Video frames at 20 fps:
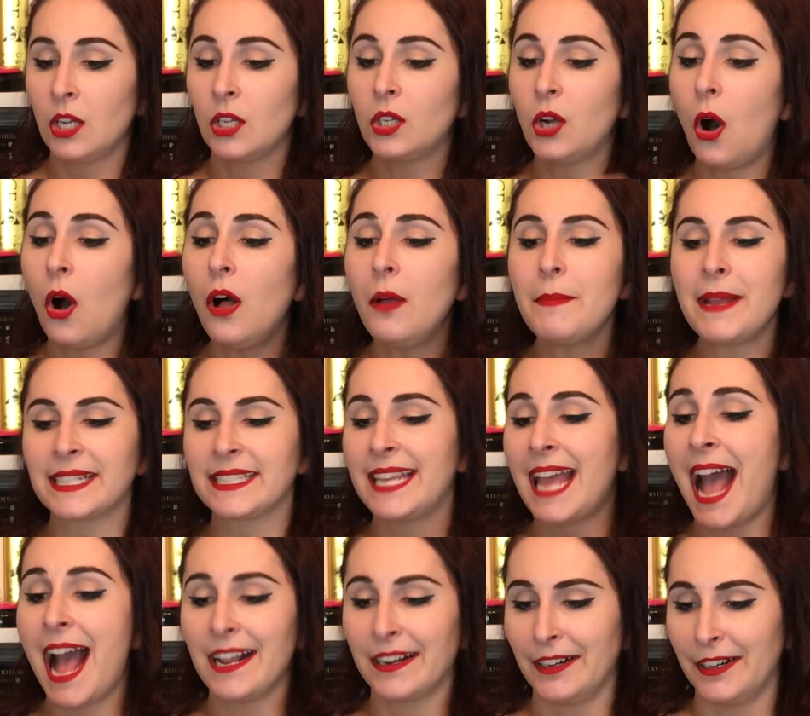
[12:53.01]
Cole
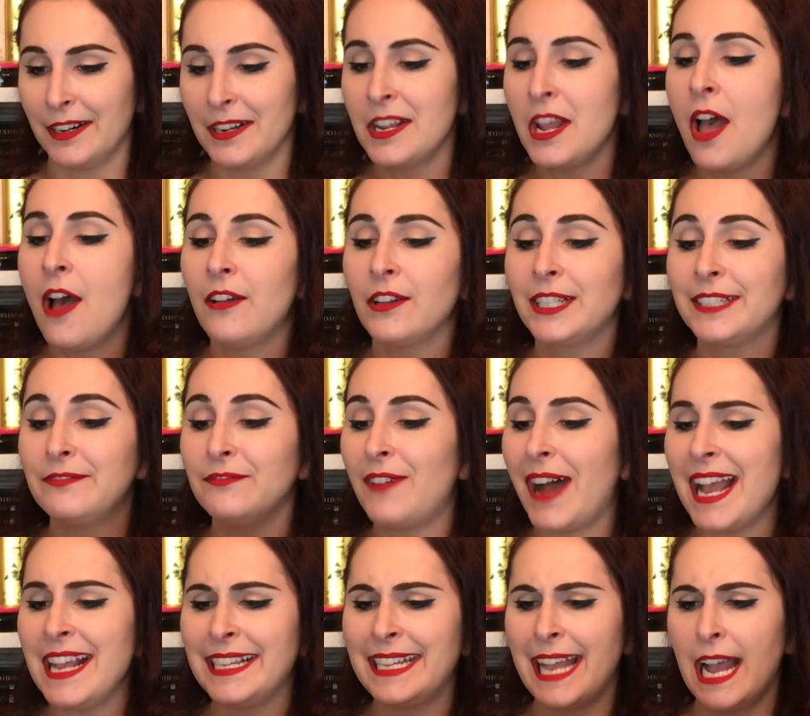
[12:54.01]
MacTaggart,
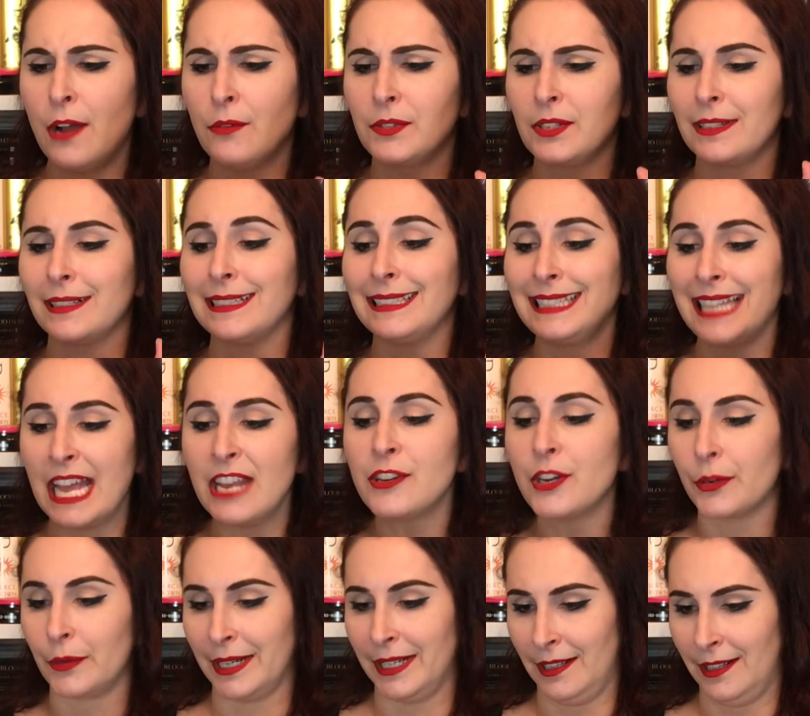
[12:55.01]
Viscount
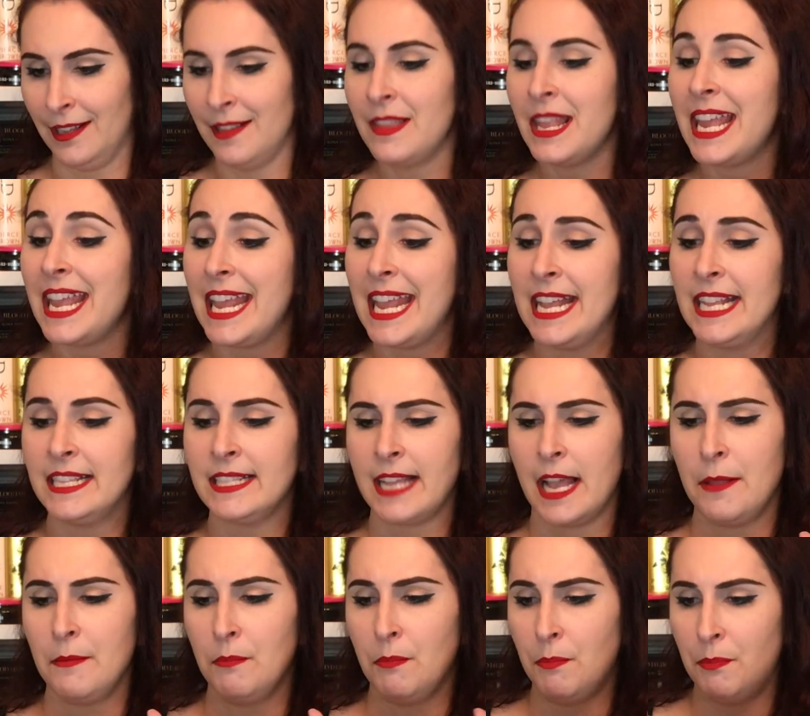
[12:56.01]
Glendaruel, is
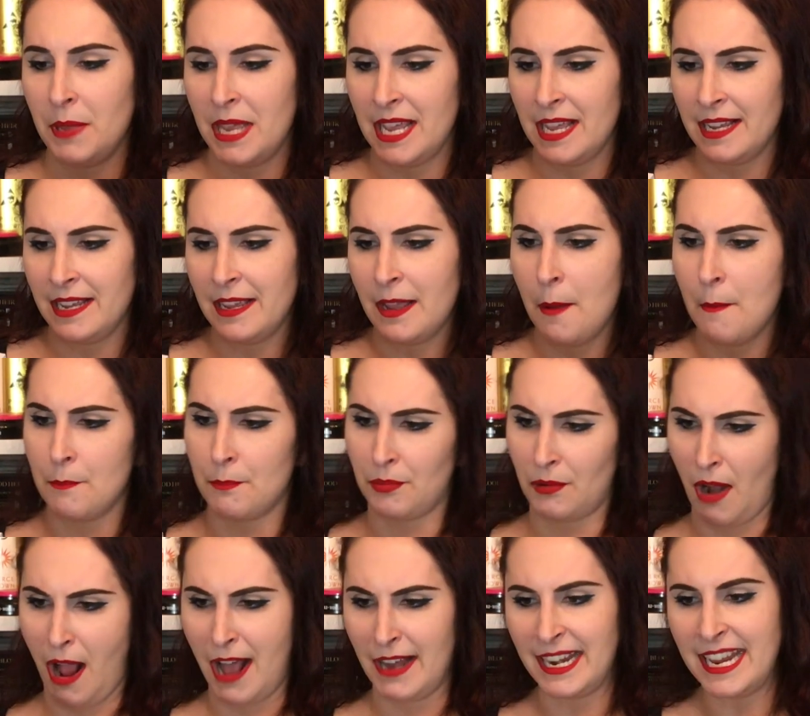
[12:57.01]
a big,
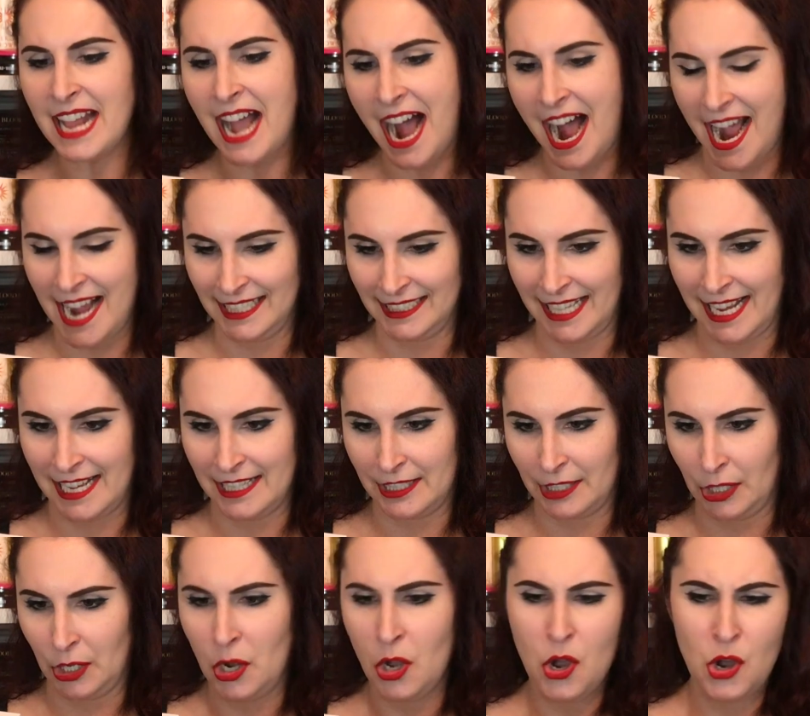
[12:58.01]
brawny
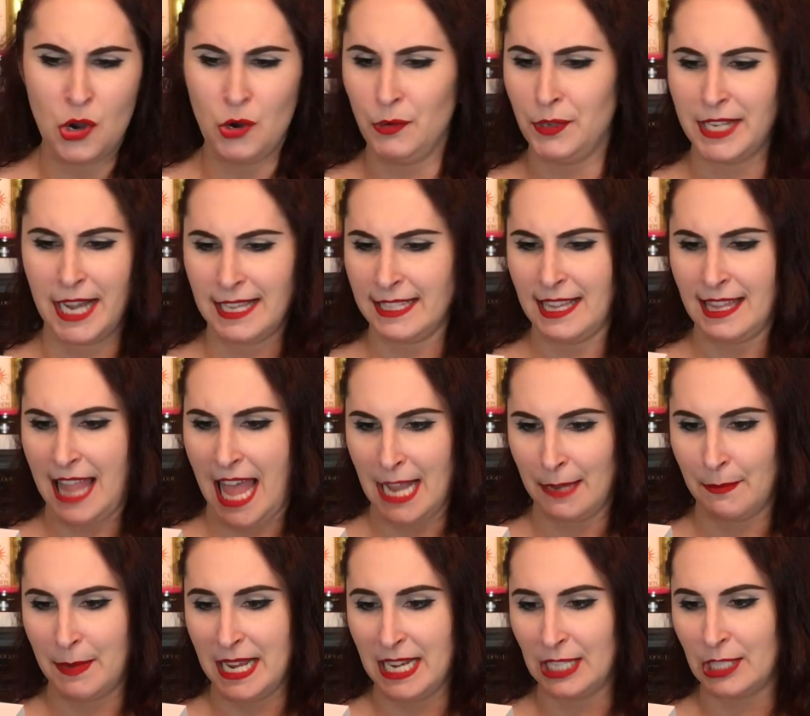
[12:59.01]
Highlander who doesn't like
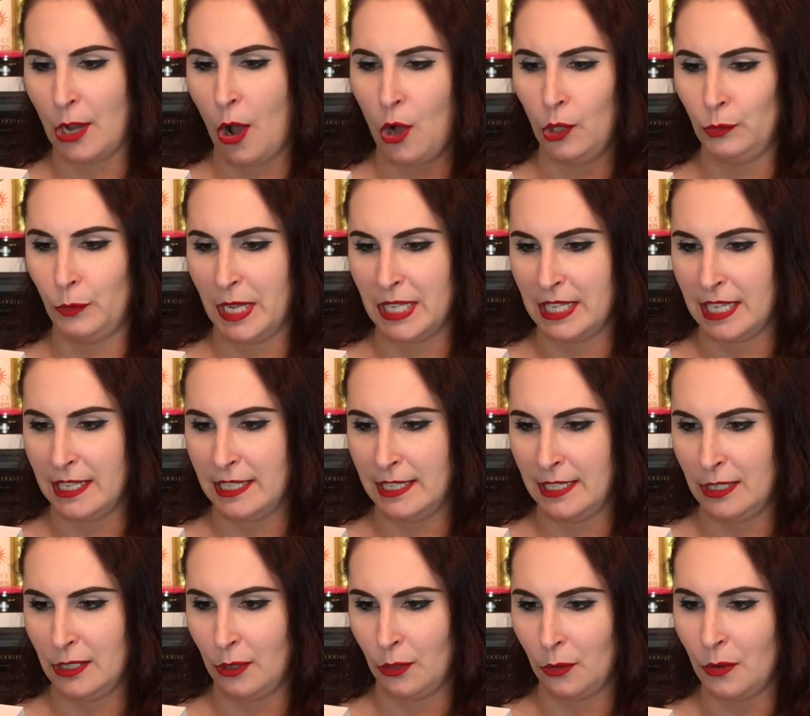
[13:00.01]
being told what to
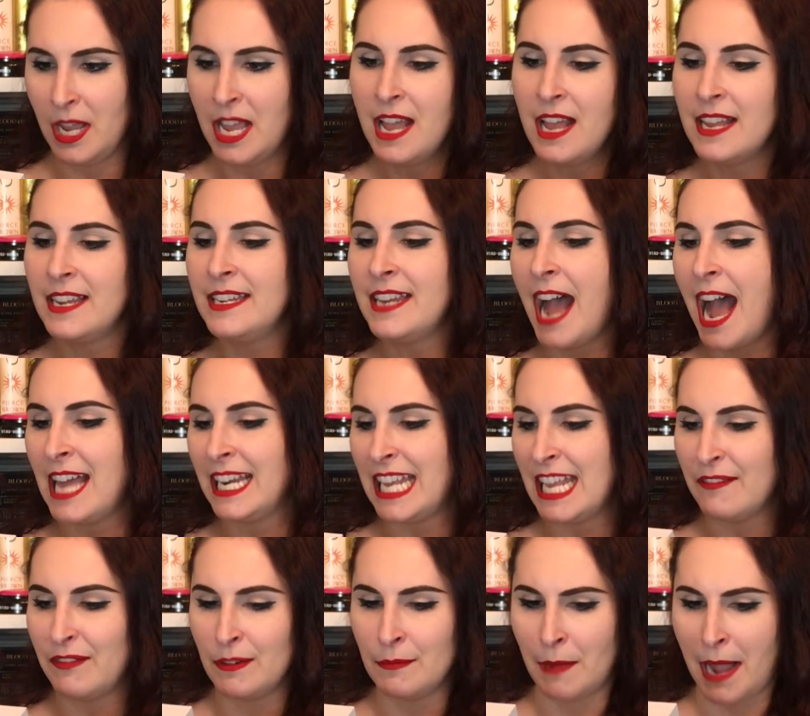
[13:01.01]
do, not
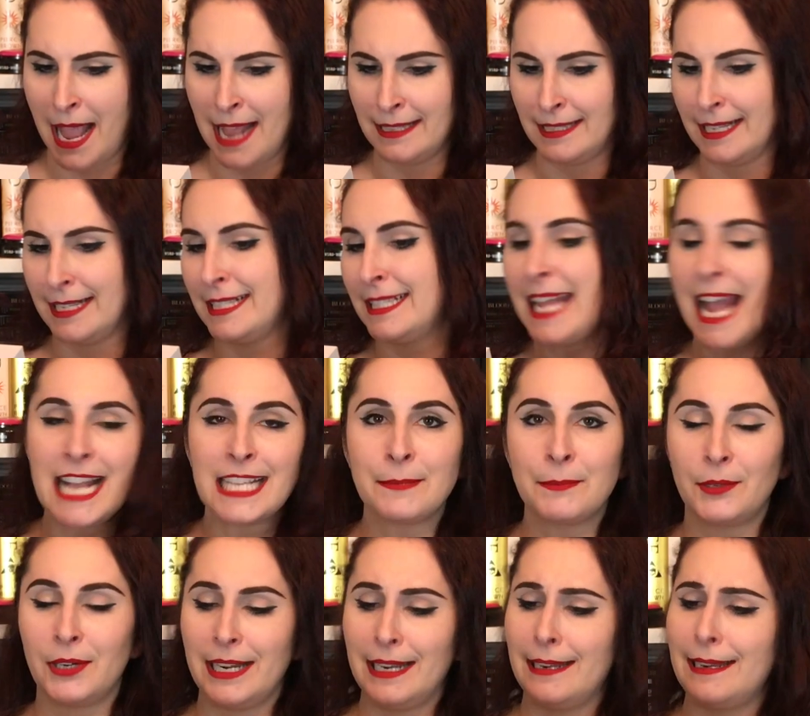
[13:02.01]
even by his
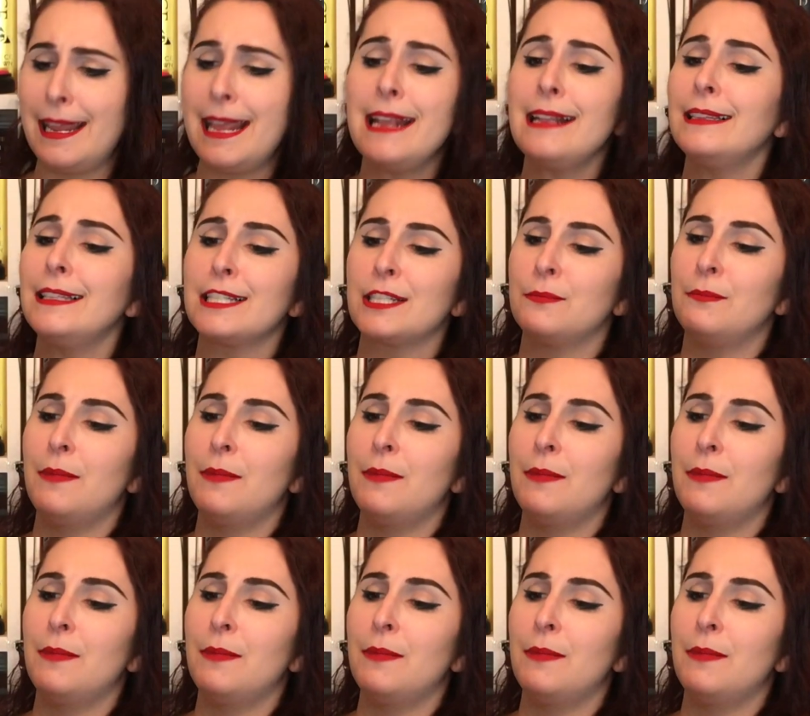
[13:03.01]
exasperated English